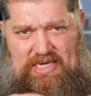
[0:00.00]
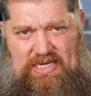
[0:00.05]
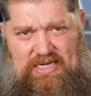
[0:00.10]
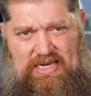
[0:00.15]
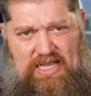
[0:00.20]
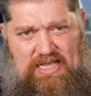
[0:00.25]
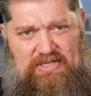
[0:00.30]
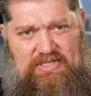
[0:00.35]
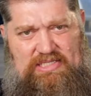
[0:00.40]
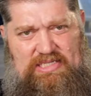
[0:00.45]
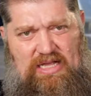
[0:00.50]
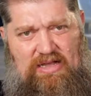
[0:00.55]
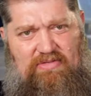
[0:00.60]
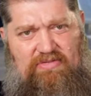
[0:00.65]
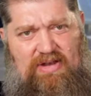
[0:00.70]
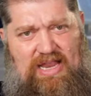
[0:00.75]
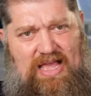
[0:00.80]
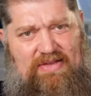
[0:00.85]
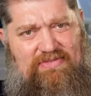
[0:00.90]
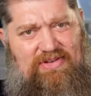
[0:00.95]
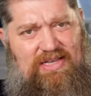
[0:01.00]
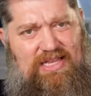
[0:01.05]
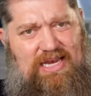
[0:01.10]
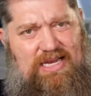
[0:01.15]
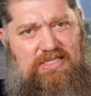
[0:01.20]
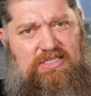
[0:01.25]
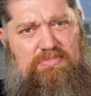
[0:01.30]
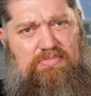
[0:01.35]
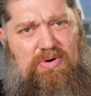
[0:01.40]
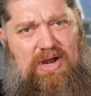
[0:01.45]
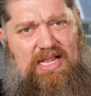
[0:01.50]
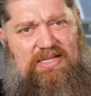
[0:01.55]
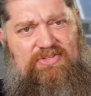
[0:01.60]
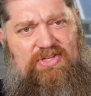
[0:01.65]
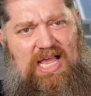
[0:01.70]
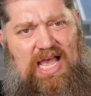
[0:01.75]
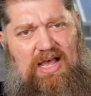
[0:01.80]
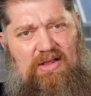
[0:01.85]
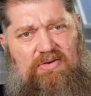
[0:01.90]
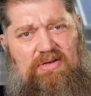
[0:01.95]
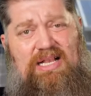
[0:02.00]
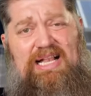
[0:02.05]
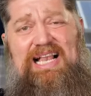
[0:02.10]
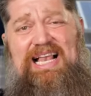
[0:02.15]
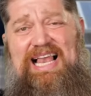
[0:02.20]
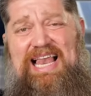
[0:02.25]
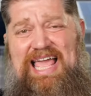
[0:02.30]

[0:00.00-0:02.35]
it does self-level and it spreads out.